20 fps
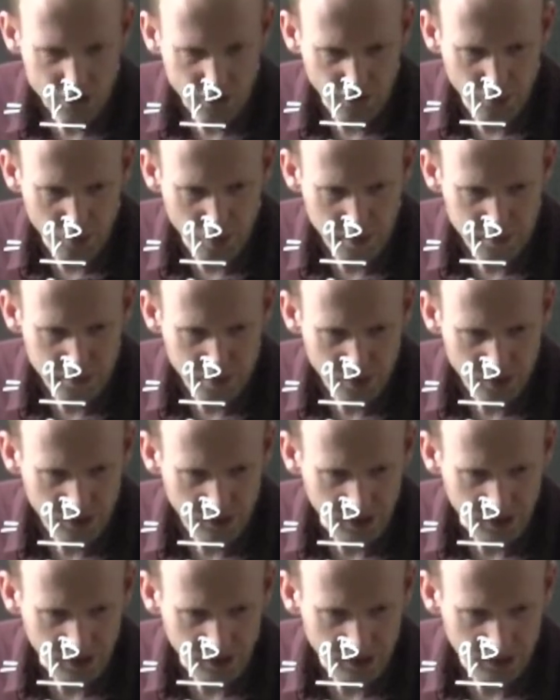of
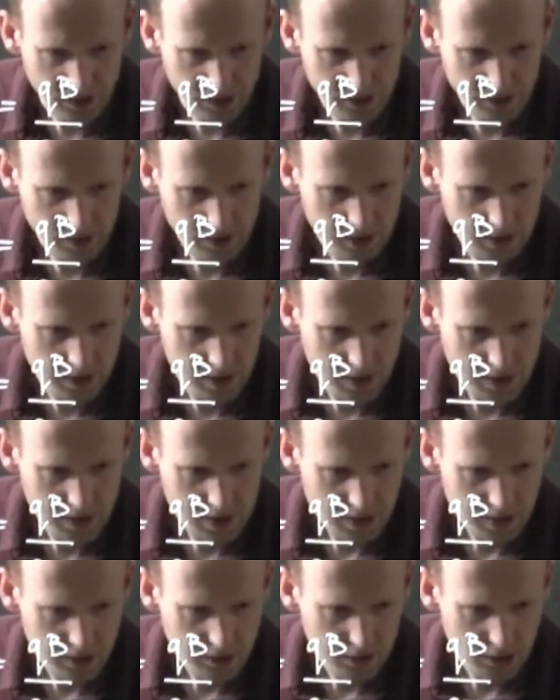1.6
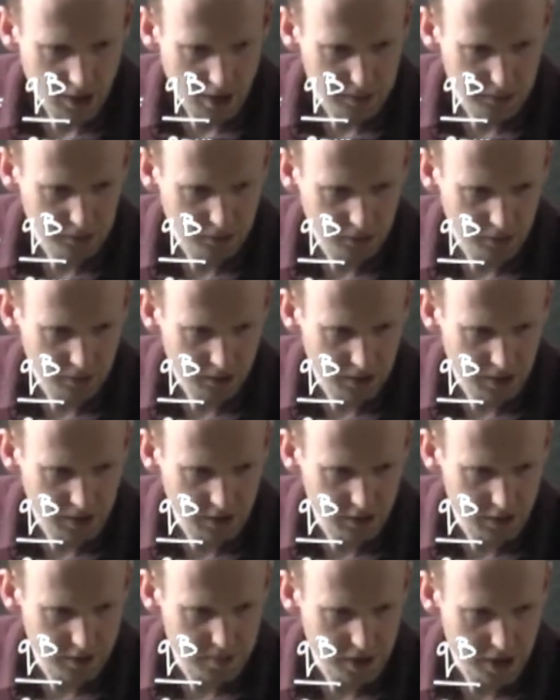times 10
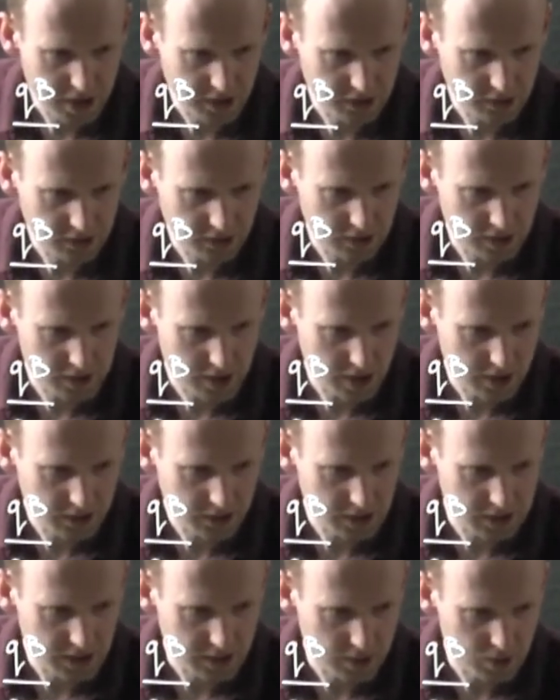to the minus
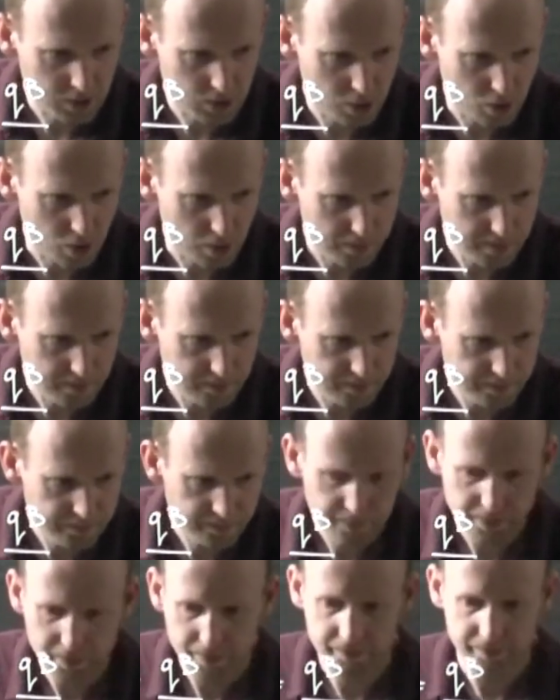19 Coulomb,
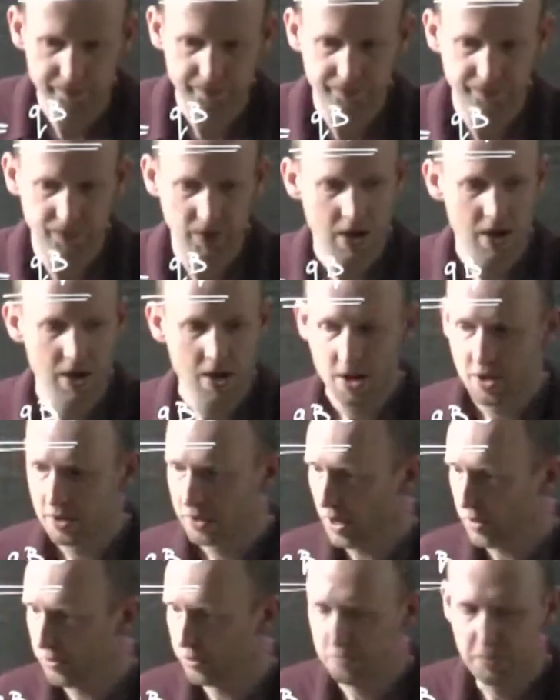
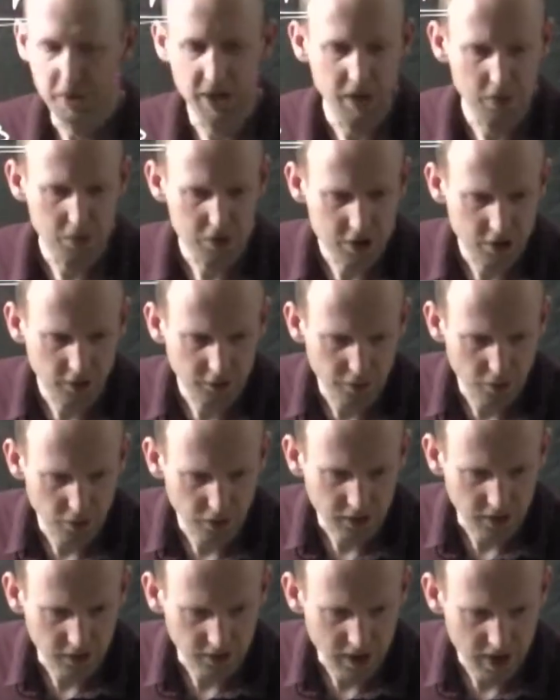times b, which is 4
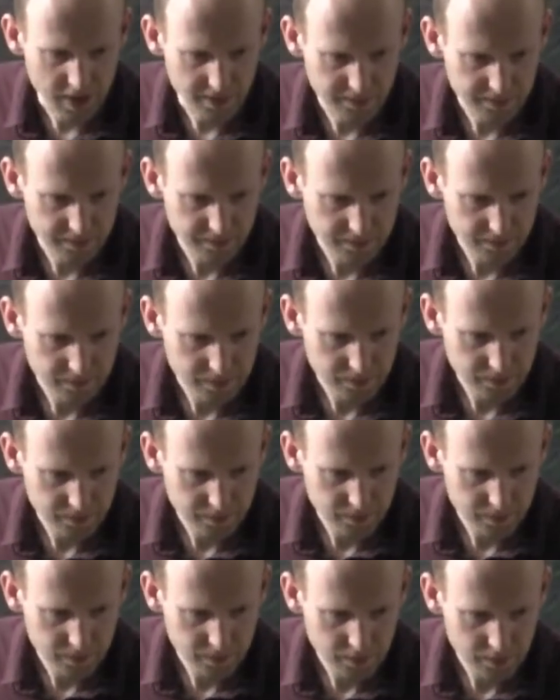Tesla,
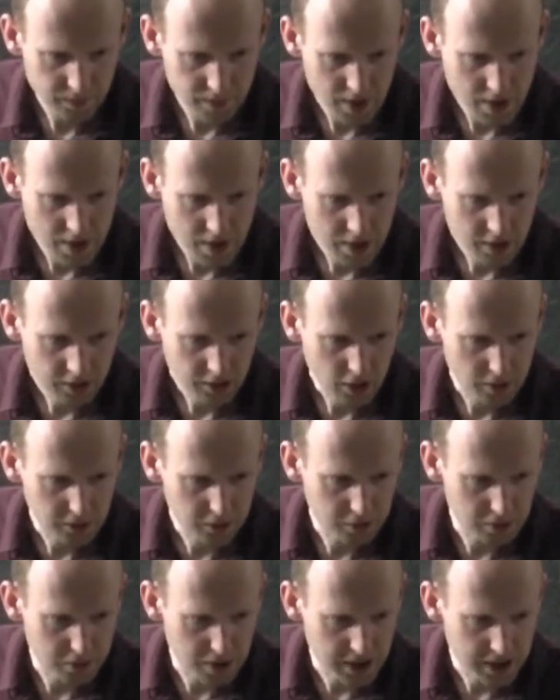
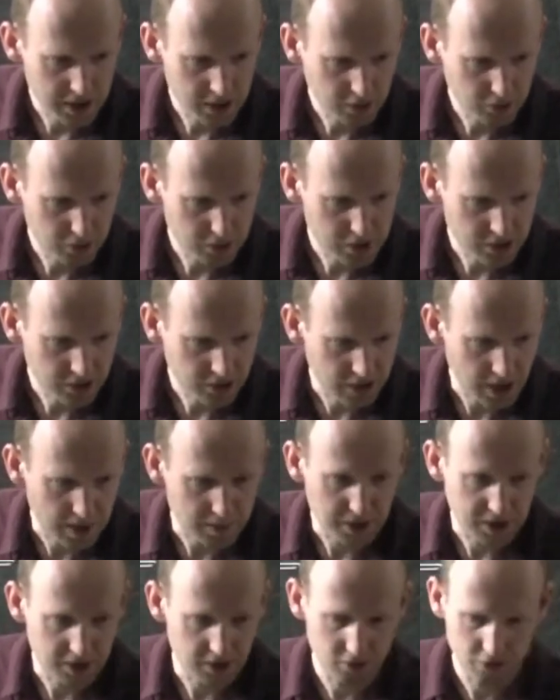times the radius, which is 10
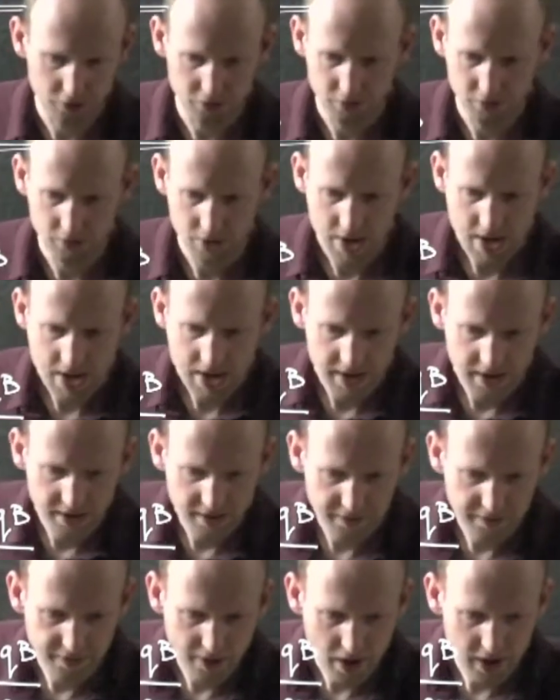meters,
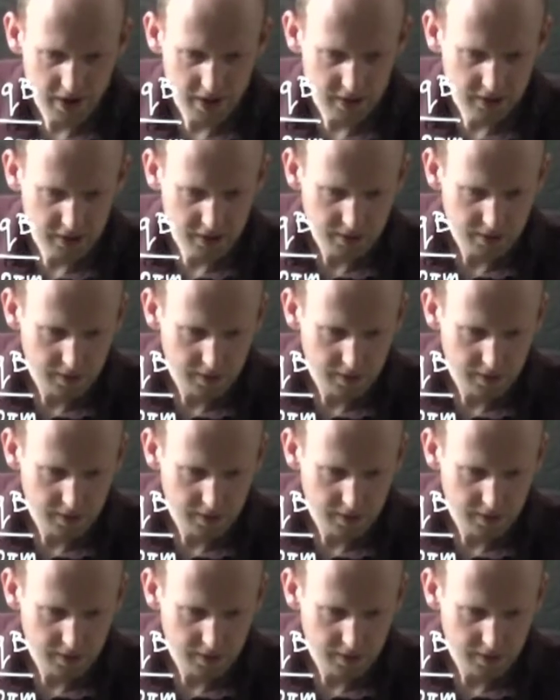divided